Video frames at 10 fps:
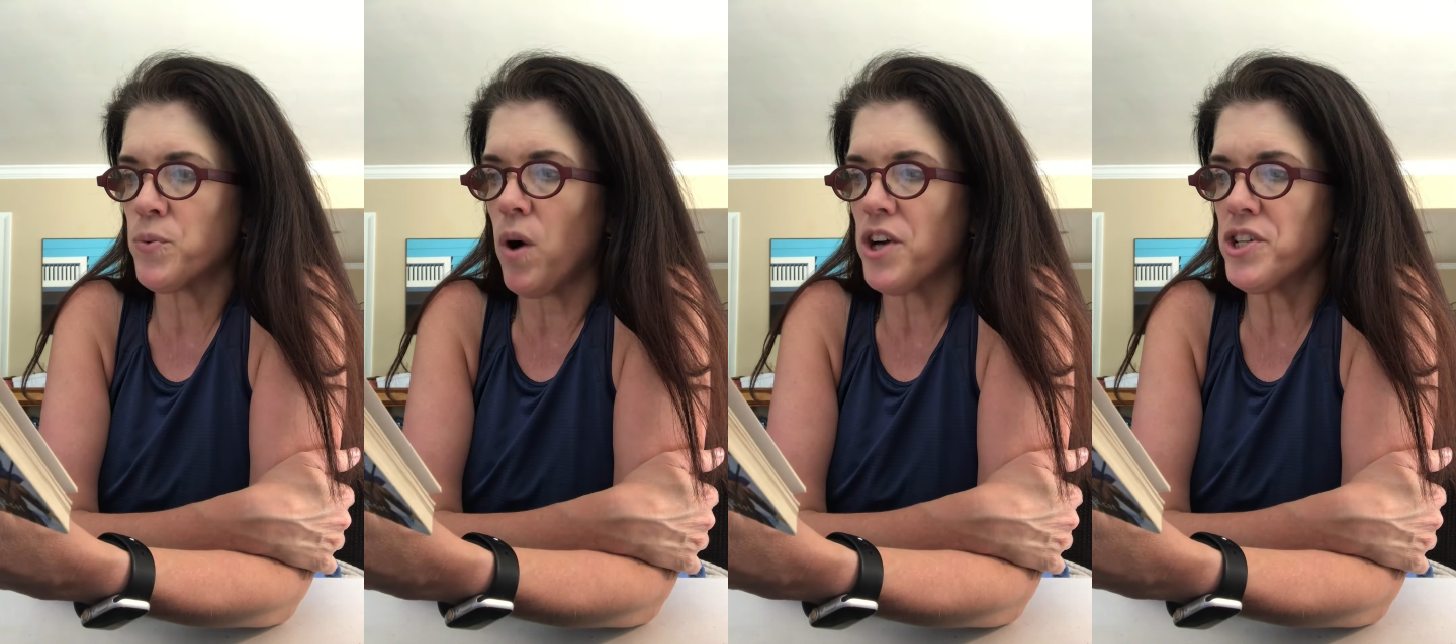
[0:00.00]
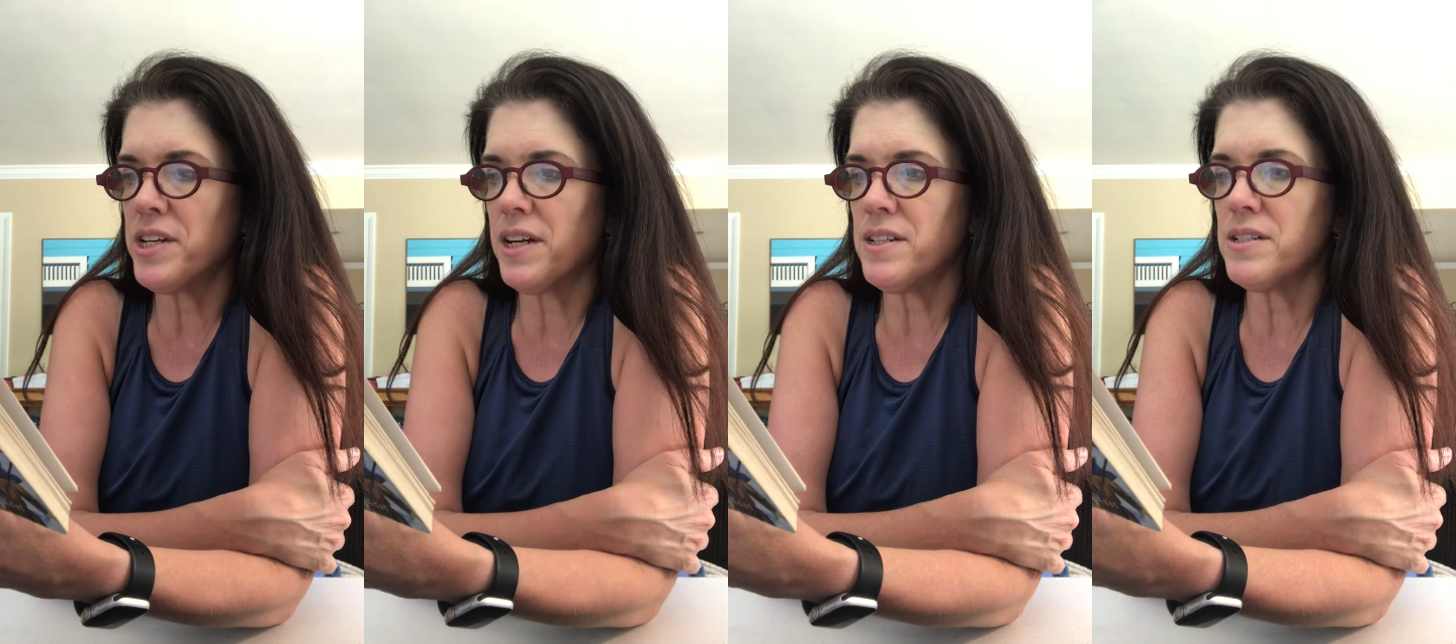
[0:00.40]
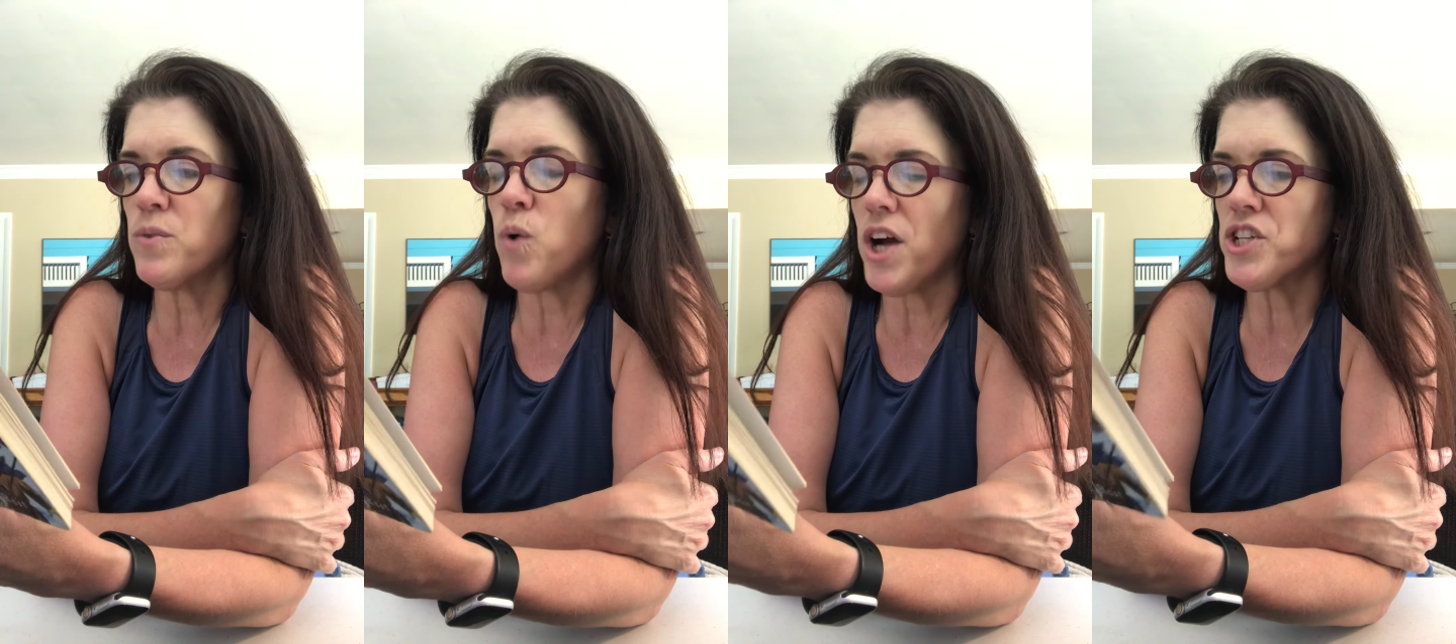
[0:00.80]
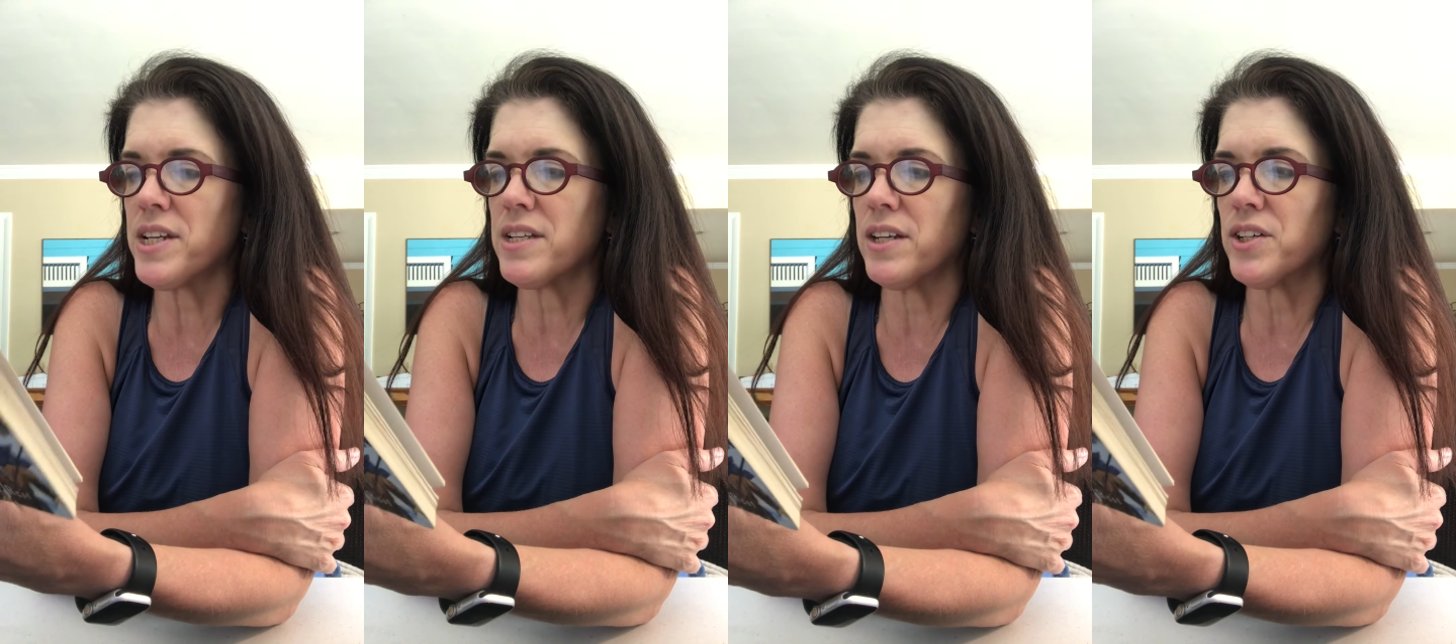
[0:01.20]

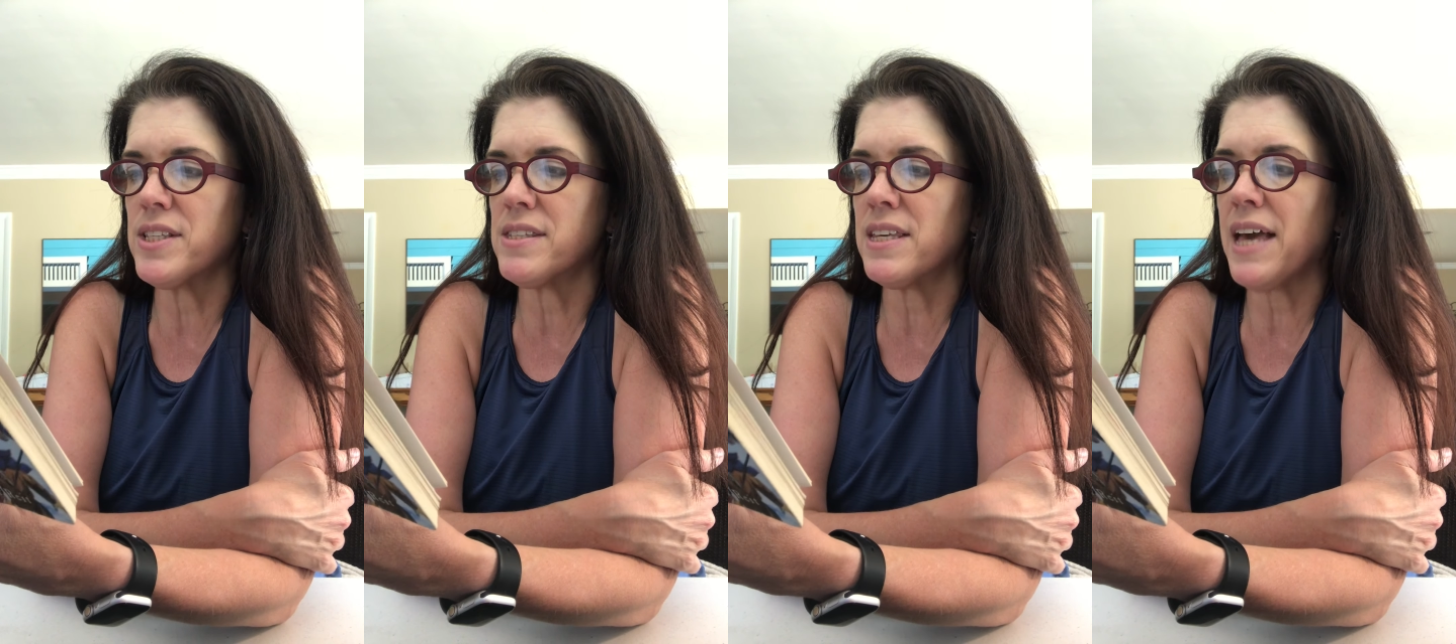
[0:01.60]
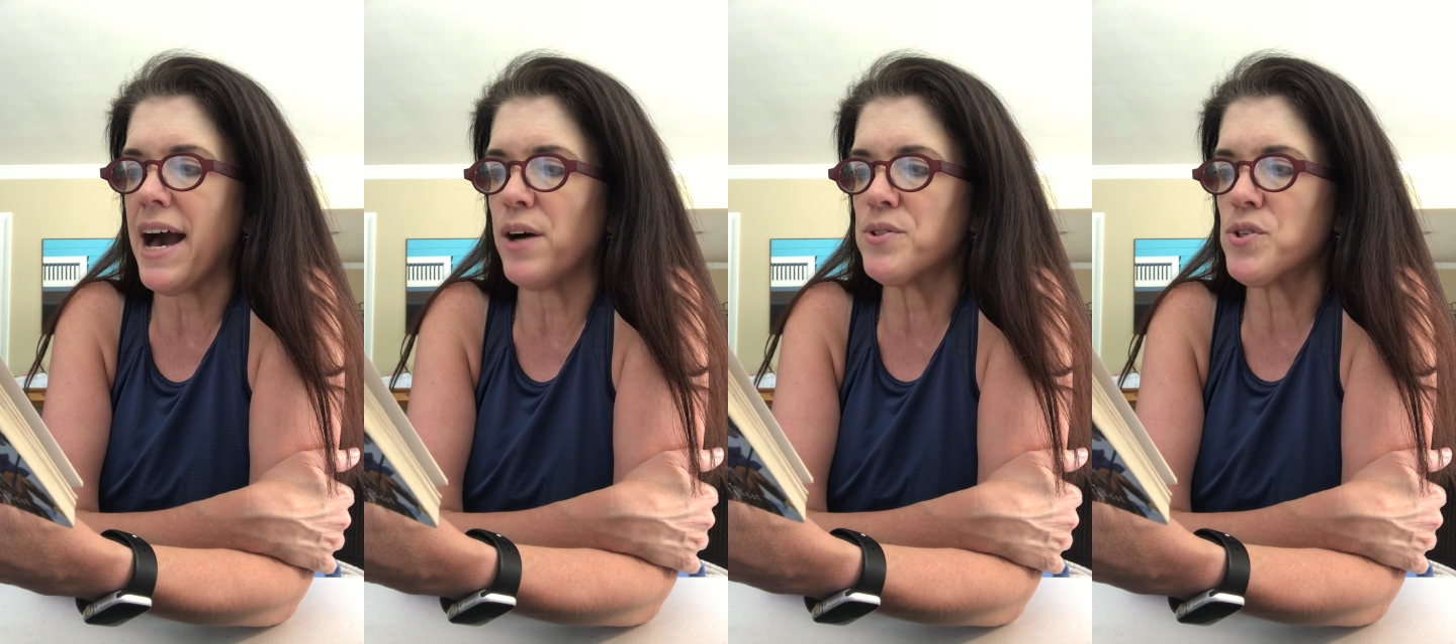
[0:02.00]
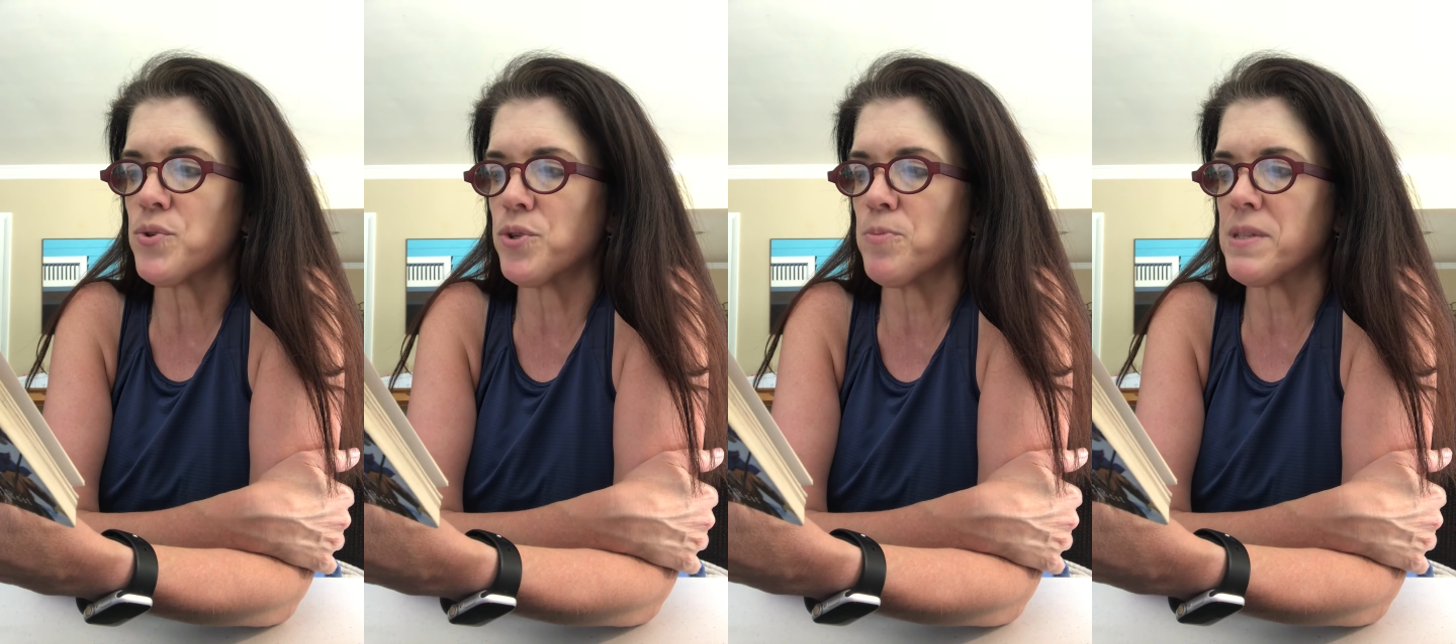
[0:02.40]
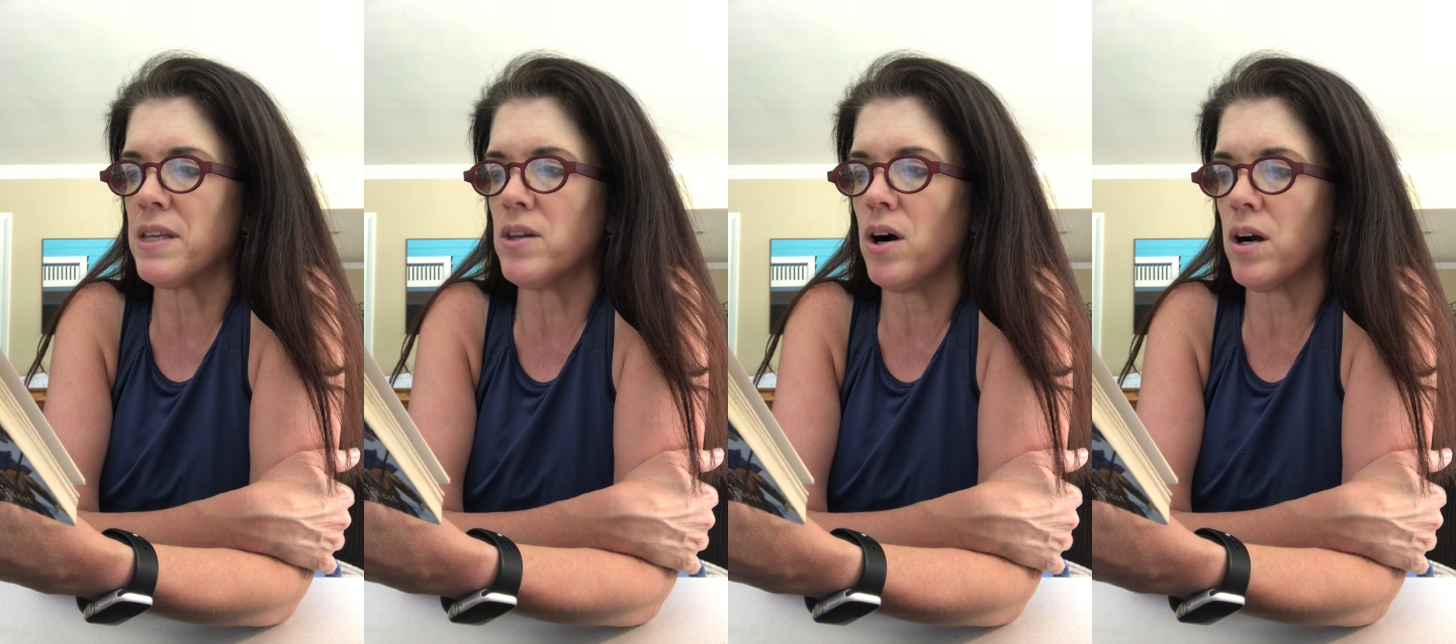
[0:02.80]
Washington could see Howe's troops
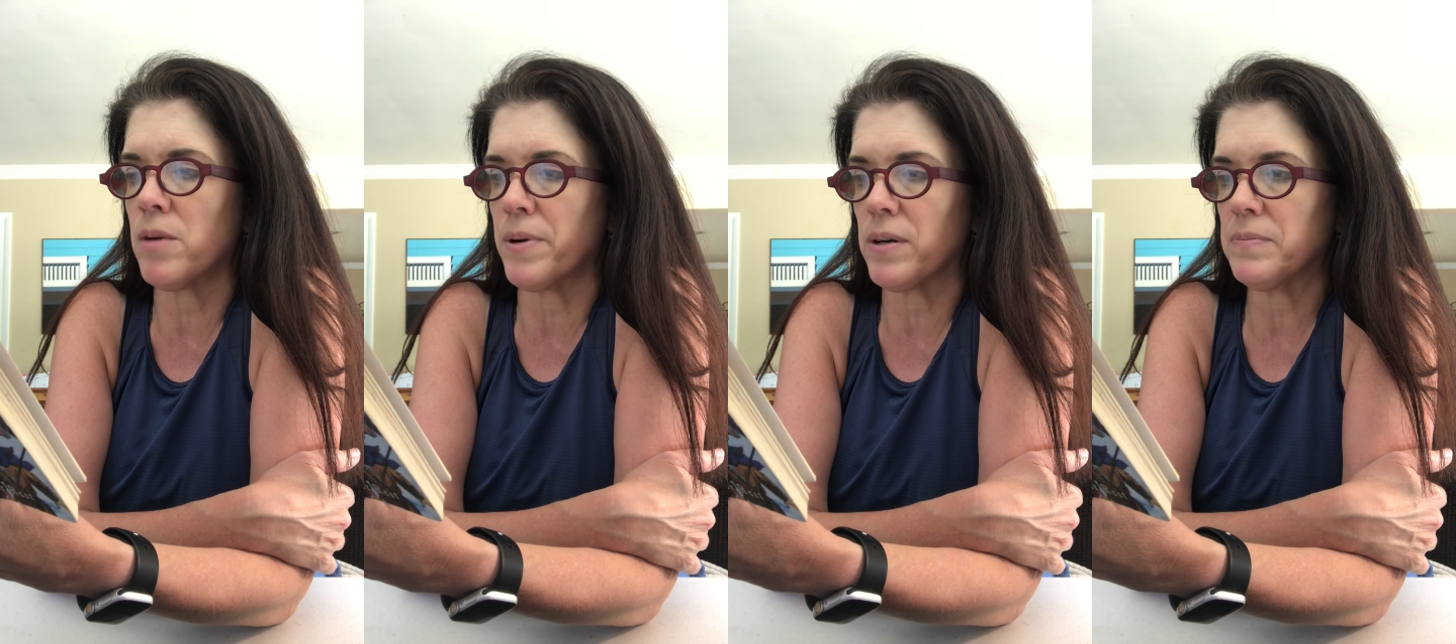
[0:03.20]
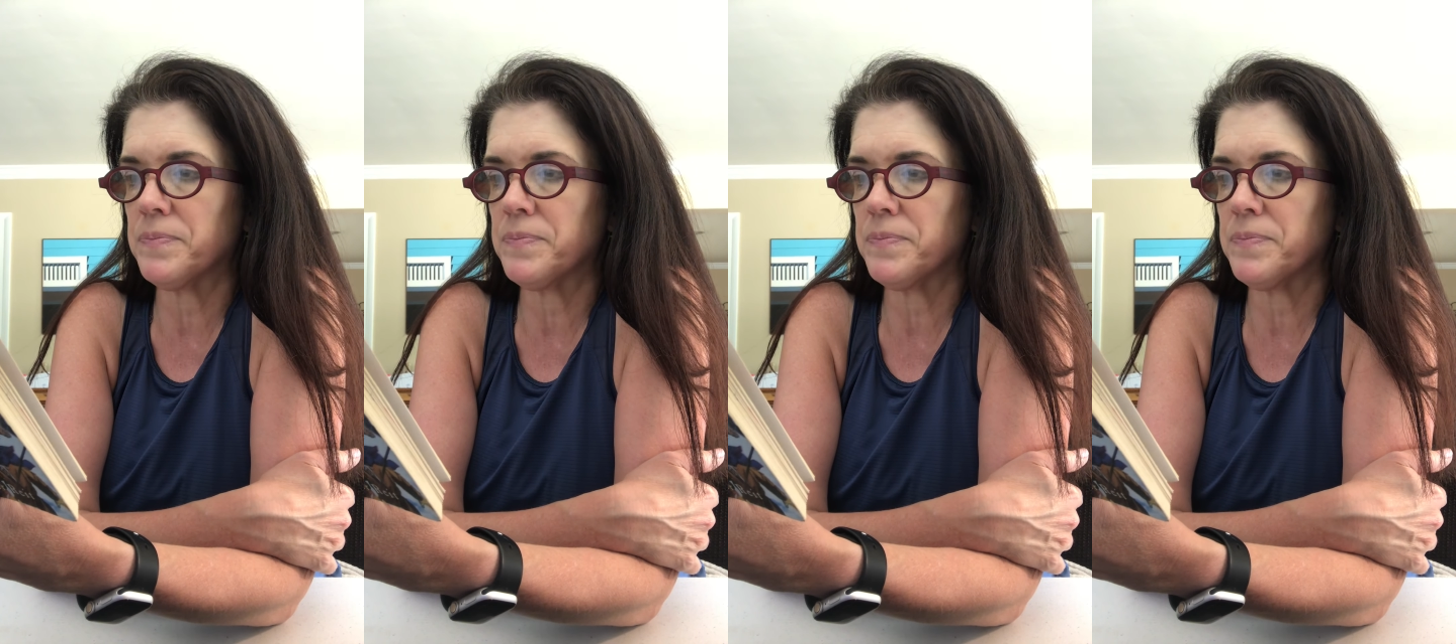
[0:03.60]
in the harbor.